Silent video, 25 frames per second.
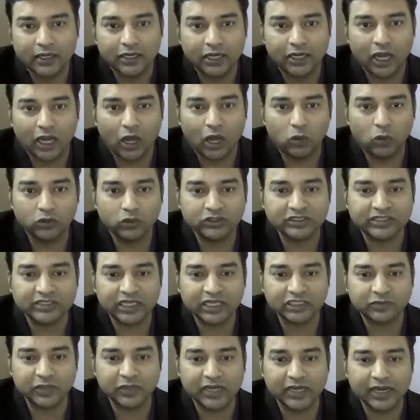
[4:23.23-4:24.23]
Now, this
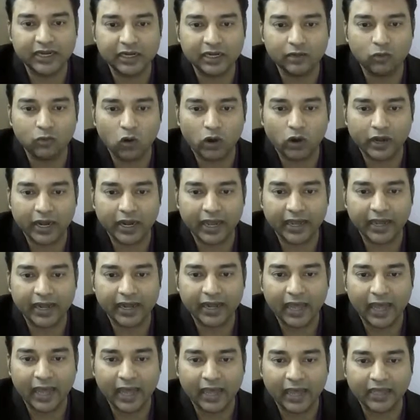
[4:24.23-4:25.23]
has been a little more
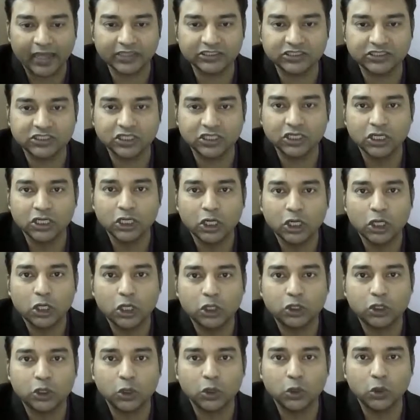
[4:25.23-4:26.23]
enhanced
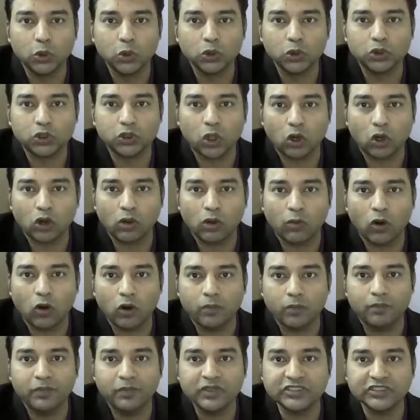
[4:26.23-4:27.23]
to talk
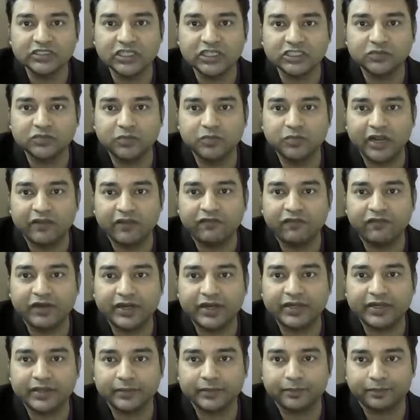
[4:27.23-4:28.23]
about business
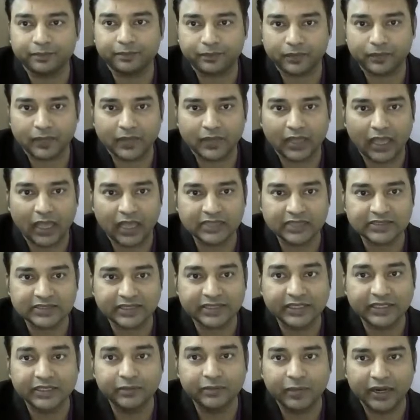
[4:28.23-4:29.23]
benefit as a
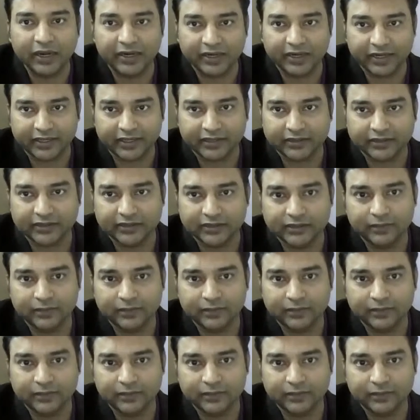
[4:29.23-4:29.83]
key metric.